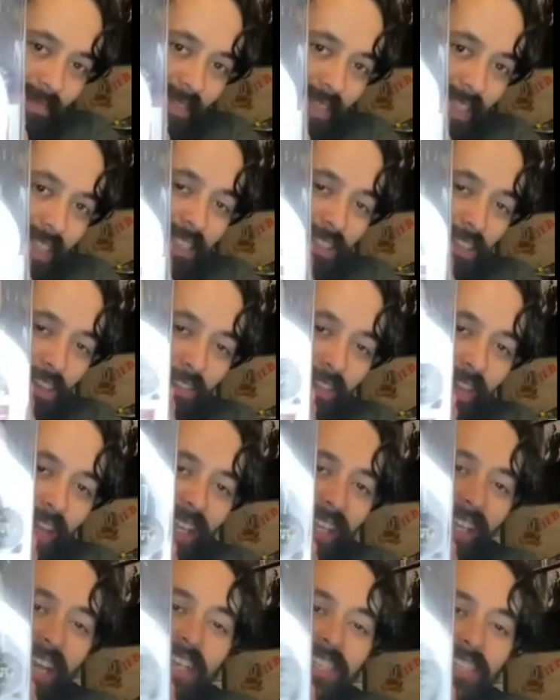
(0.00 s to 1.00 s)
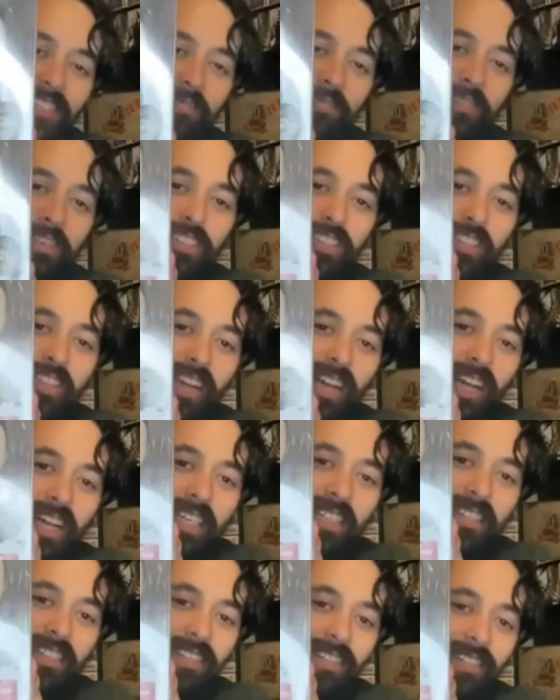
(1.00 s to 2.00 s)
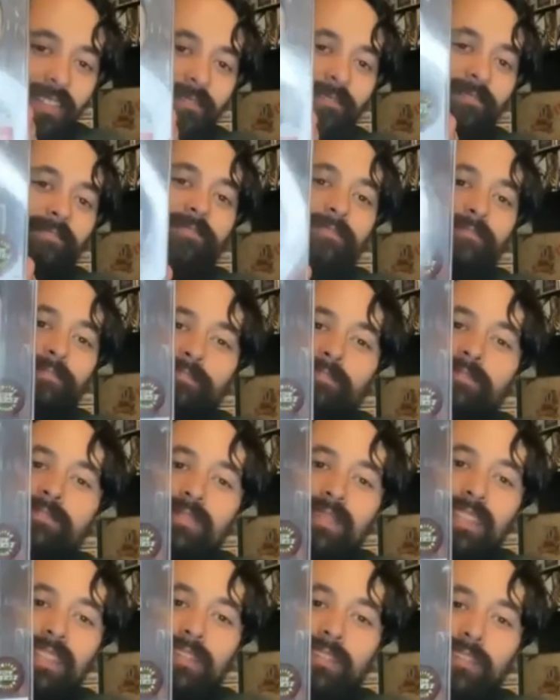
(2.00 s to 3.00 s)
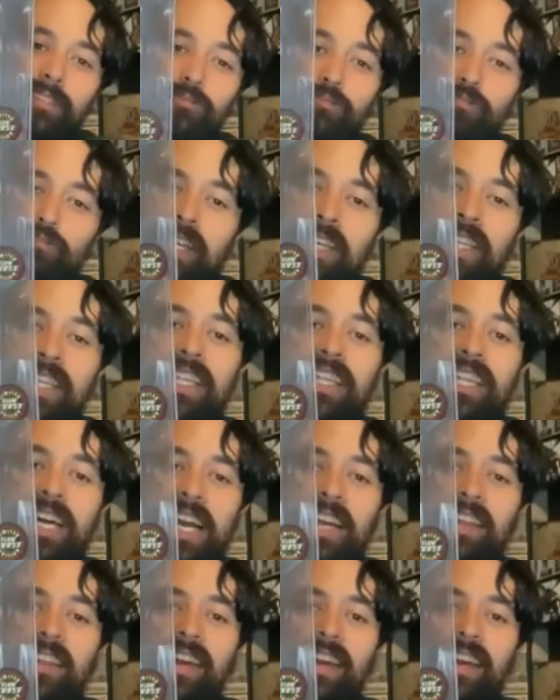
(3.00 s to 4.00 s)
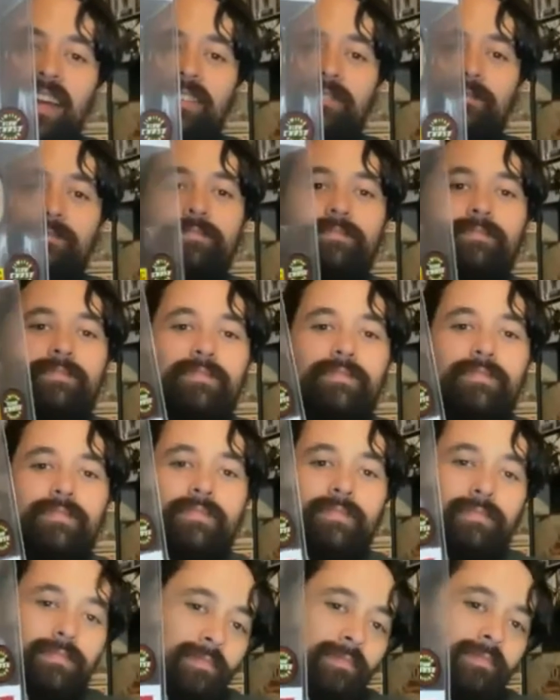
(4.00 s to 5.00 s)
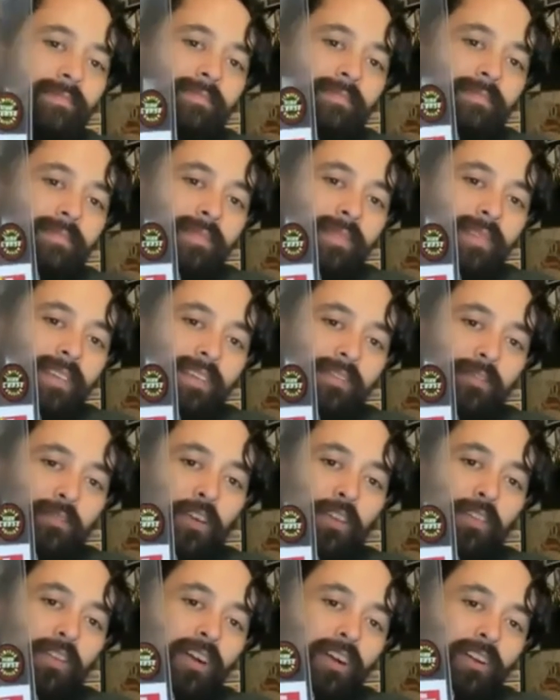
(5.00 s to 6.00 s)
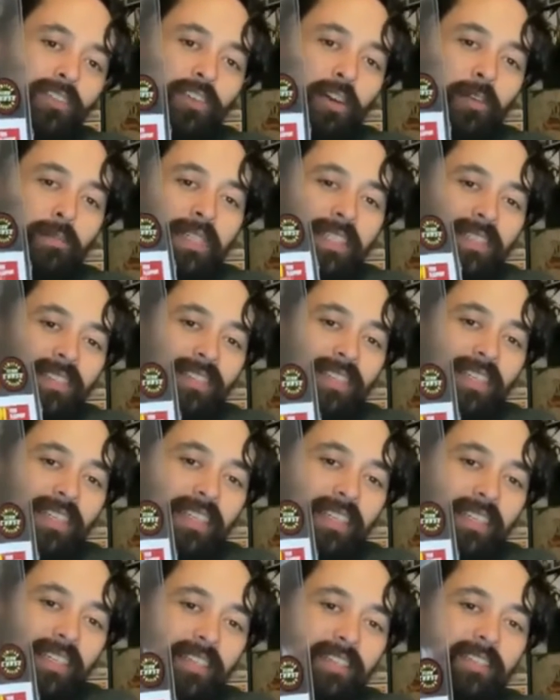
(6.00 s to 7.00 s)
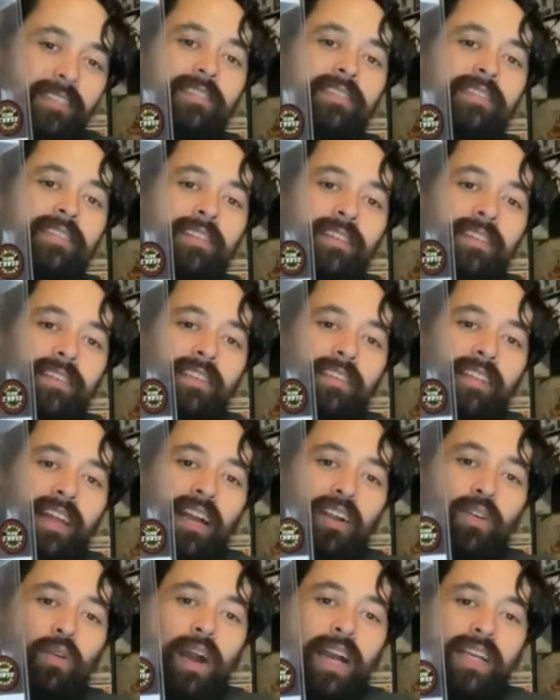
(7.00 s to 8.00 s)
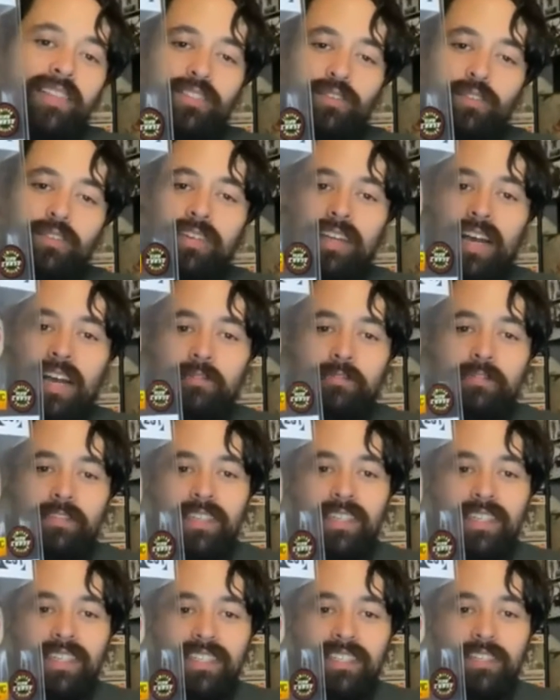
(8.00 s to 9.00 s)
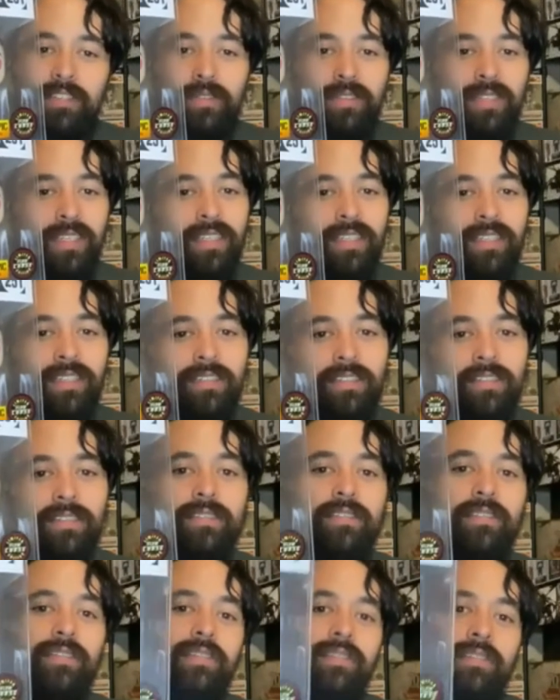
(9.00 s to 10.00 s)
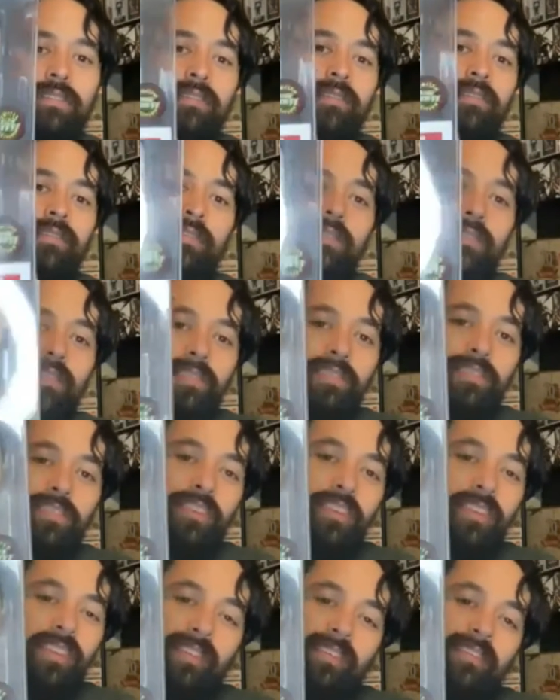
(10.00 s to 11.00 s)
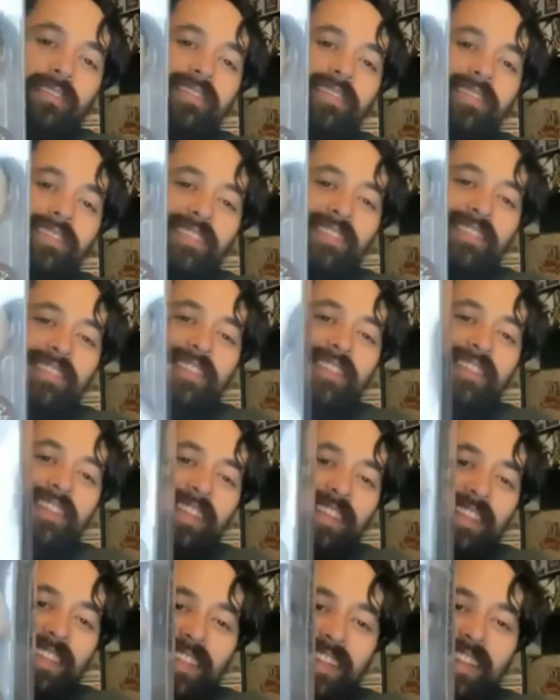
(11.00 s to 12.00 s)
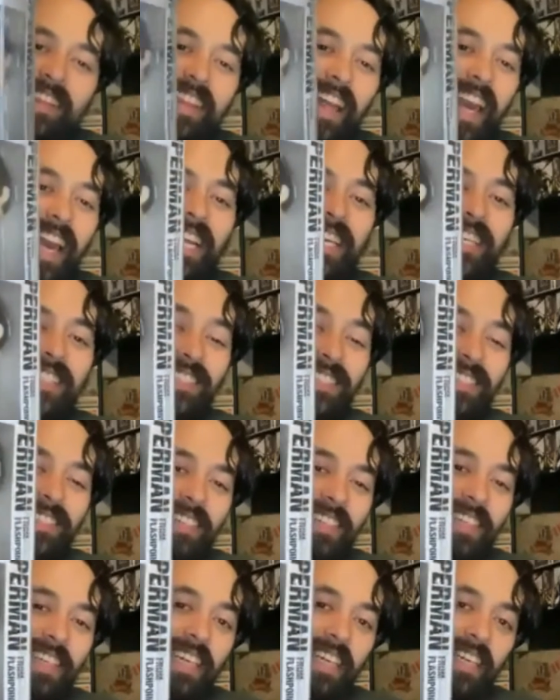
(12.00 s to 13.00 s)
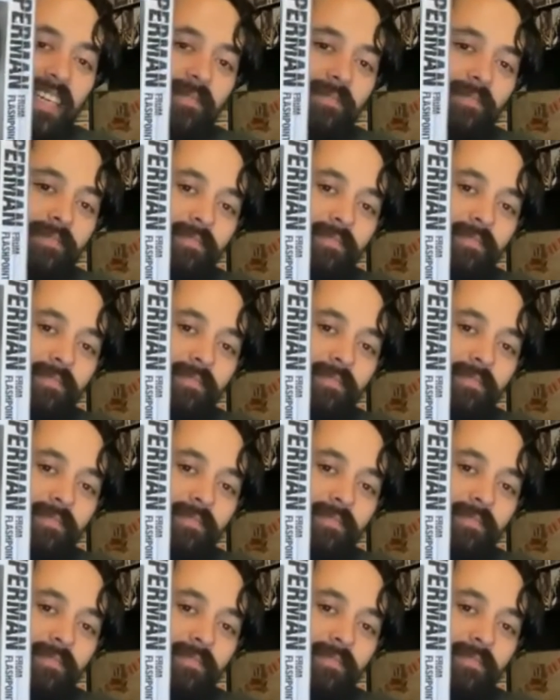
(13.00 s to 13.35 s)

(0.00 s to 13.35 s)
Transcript: He's got that laser vision eyes. Really like that. Got the Hot Topic sticker. They're quite sought after in New Zealand. Not that easy to get.